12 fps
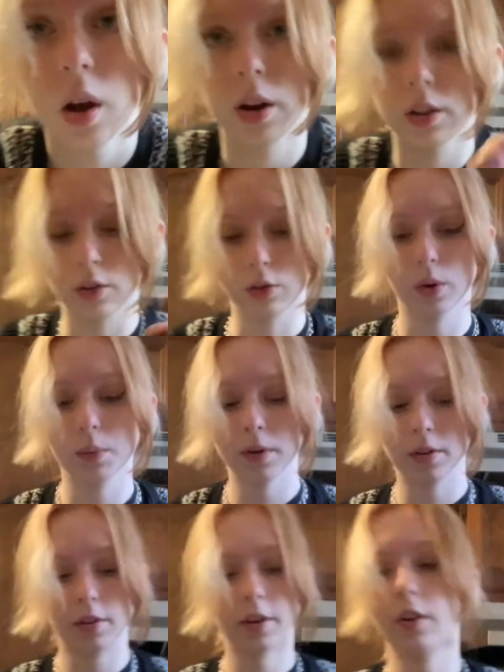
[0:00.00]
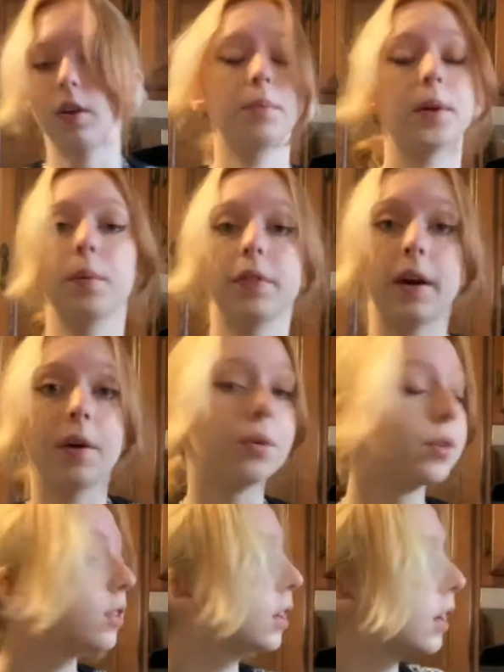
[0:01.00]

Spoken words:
All right, so 20 minutes later, I'm done with those.